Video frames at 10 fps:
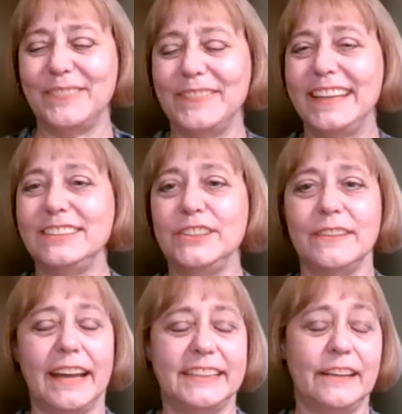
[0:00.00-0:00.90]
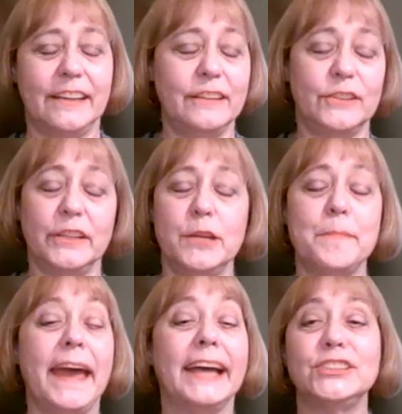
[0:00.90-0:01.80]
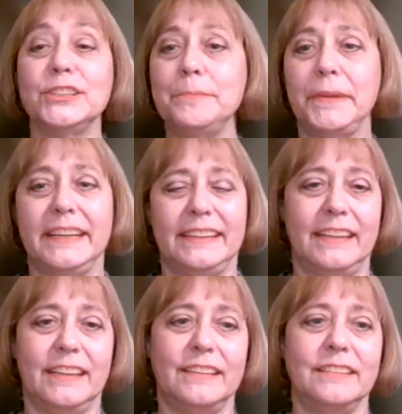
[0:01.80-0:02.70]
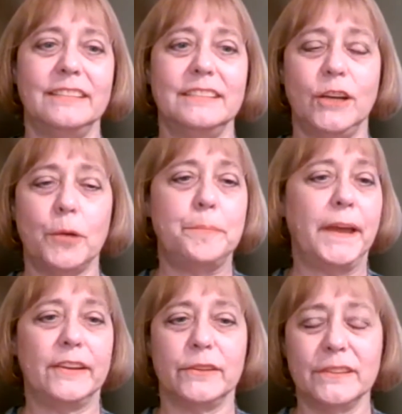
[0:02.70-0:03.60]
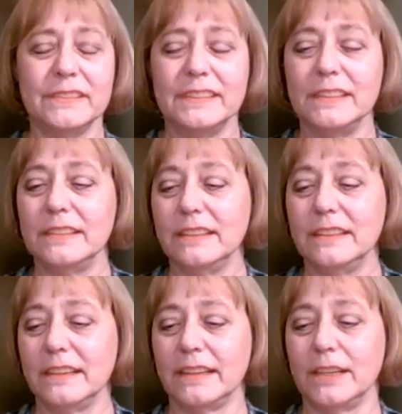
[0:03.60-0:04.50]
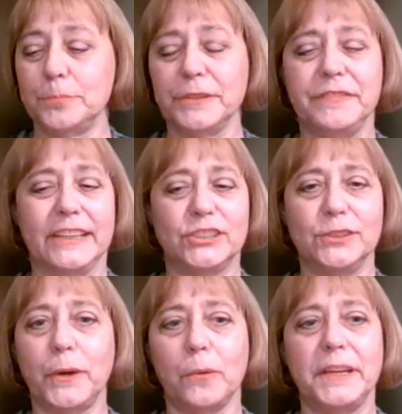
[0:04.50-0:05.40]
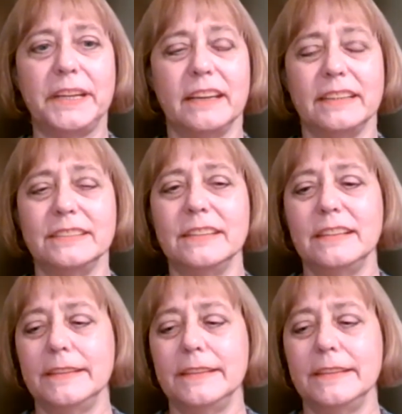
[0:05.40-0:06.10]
and I couldn't imagine being in a better profession where we can